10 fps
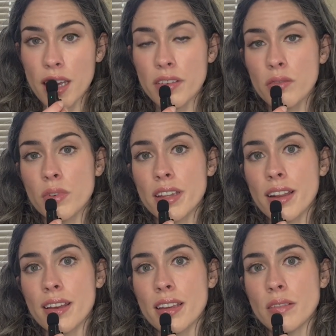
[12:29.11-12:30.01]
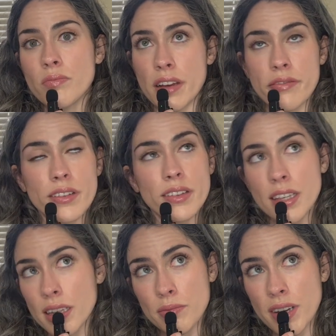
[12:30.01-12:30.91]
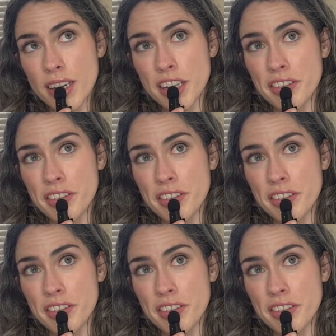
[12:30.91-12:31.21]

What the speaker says: And then one that I definitely am not going